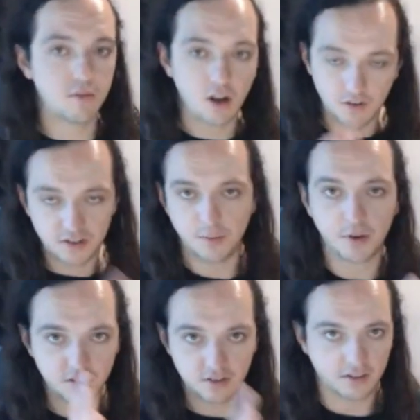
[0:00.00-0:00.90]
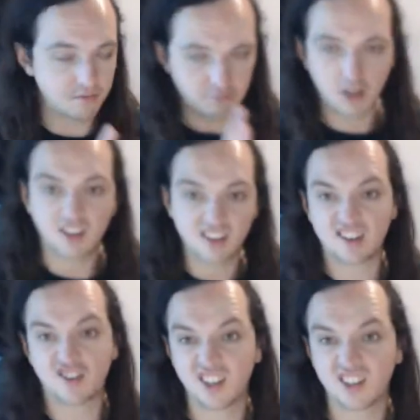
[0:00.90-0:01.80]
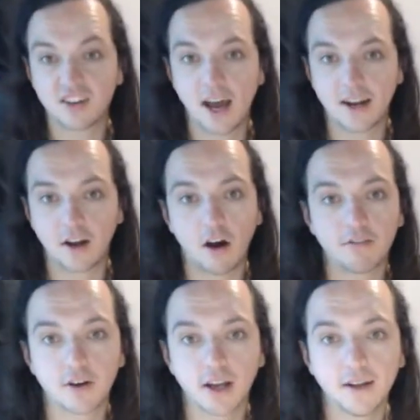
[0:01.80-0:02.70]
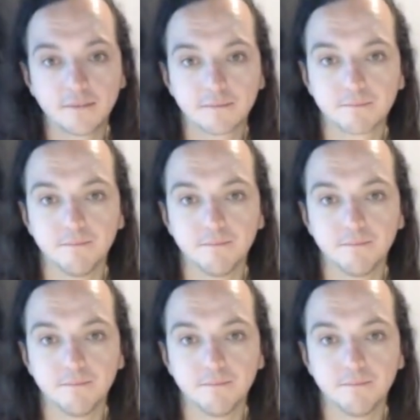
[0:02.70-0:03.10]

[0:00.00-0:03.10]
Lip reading: Obviously because it's literally just cutting off, okay?